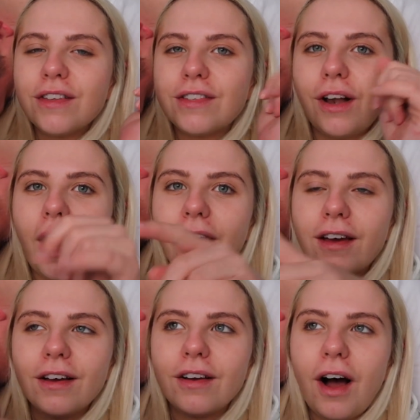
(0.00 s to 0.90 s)
So
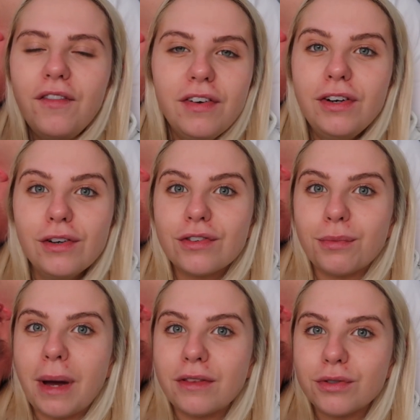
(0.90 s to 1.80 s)
like I've never looked
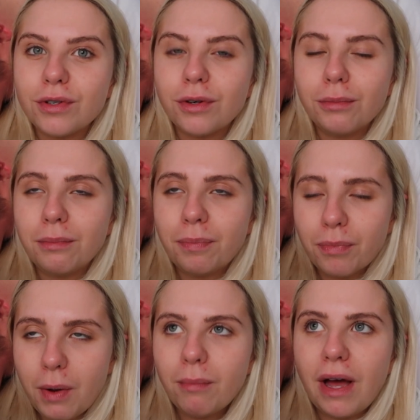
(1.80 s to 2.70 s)
on
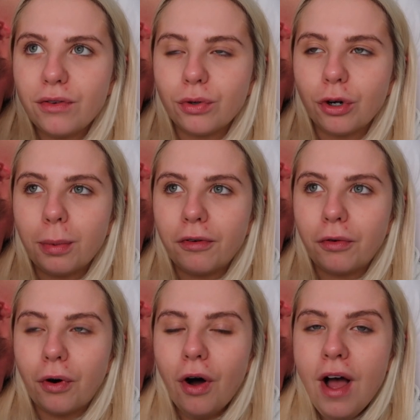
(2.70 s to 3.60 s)
Pandora
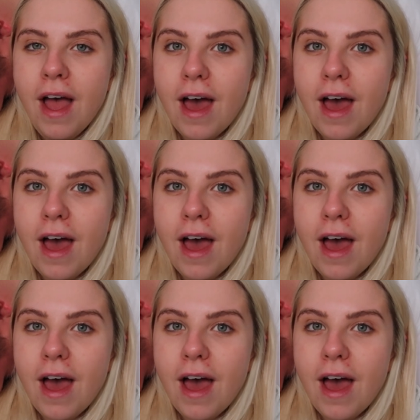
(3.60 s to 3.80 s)
before,